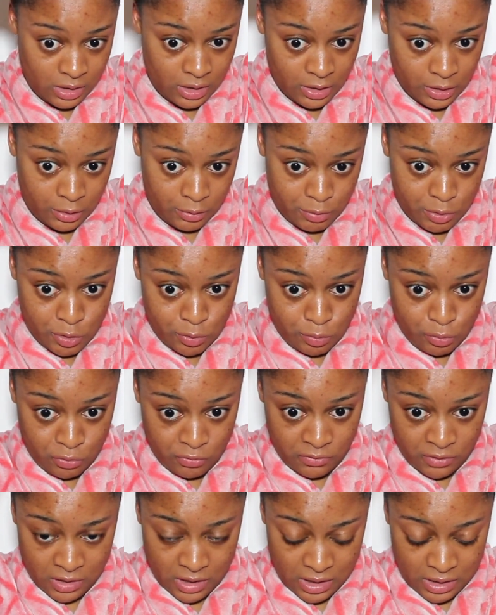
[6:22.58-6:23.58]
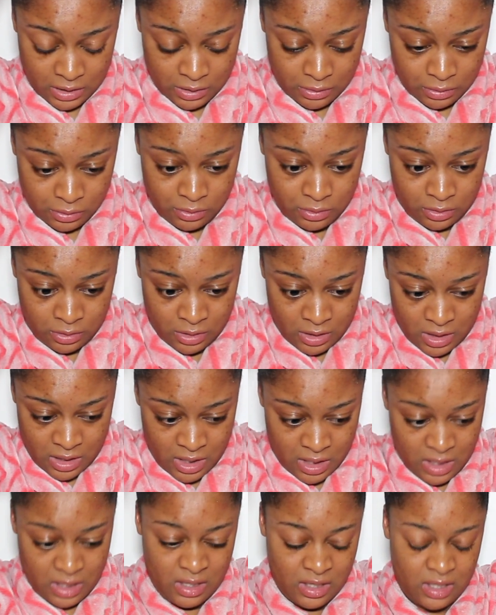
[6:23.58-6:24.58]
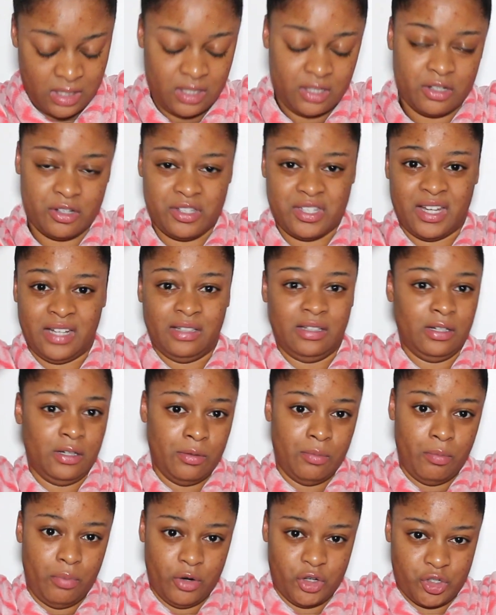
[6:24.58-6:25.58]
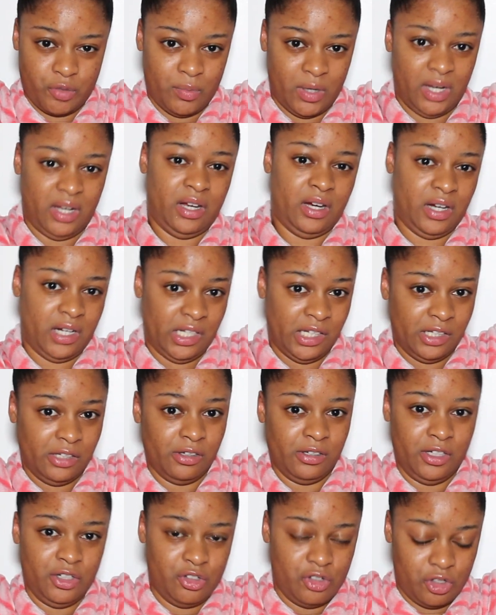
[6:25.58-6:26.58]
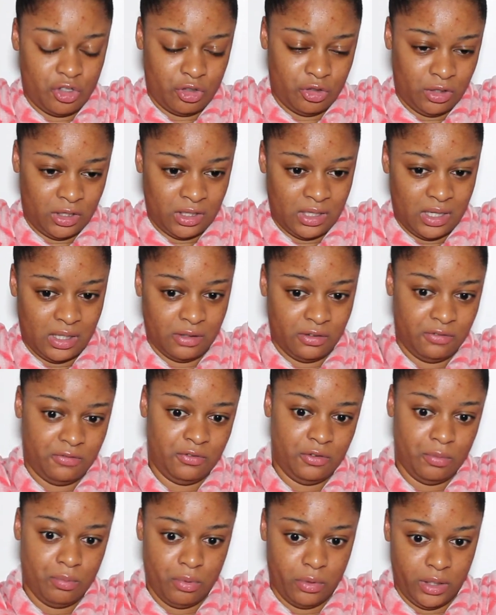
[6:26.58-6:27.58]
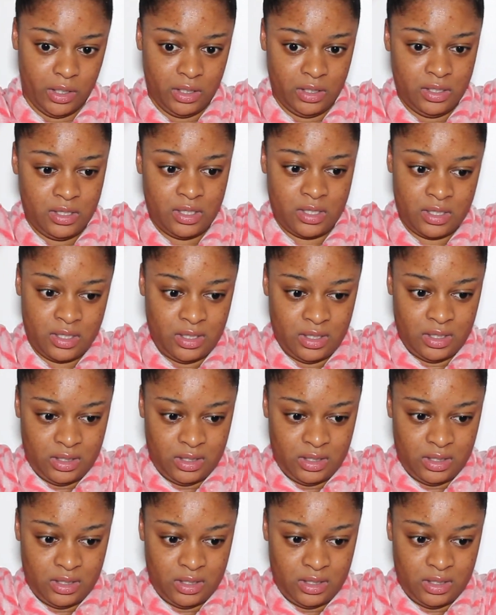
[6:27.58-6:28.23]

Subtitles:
help smooth it out, because I didn't brush my hair. I literally just took it out of the braids.